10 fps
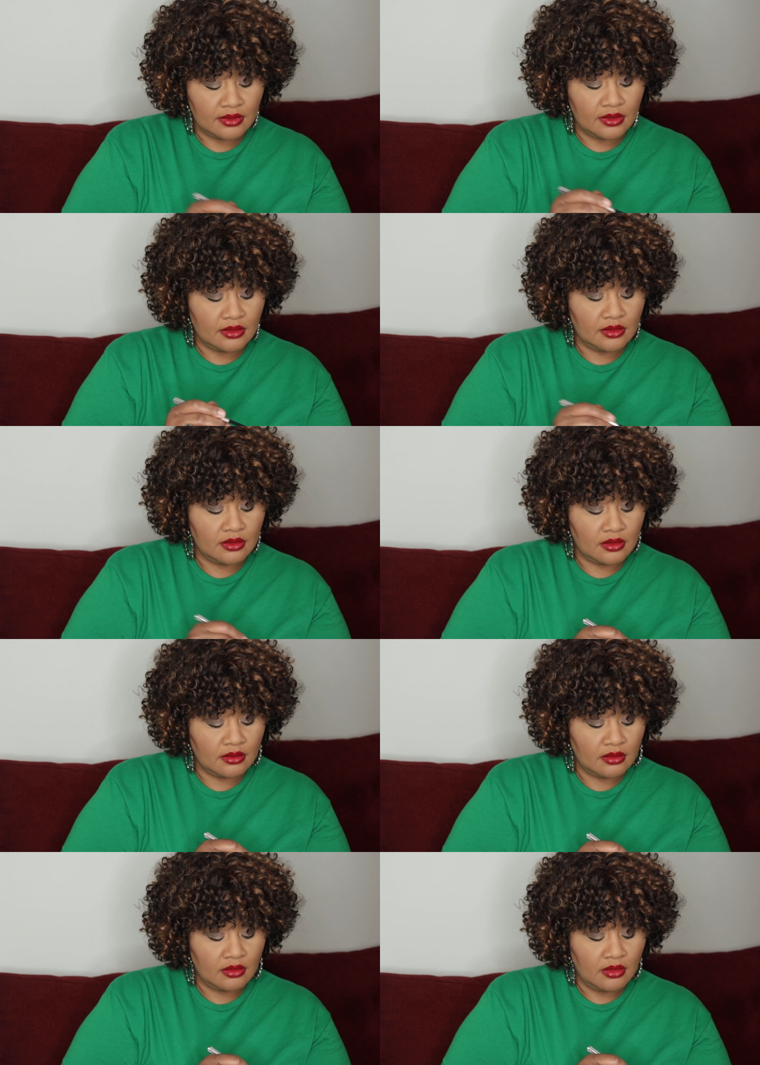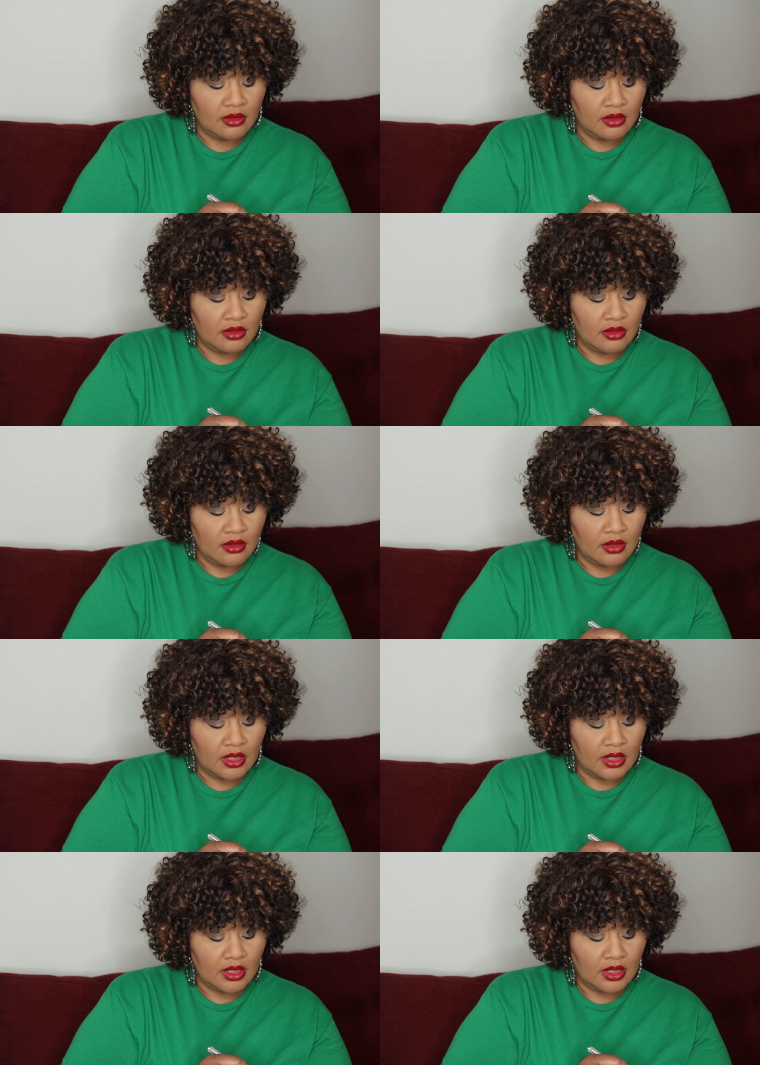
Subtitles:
No one is speaking in this clip.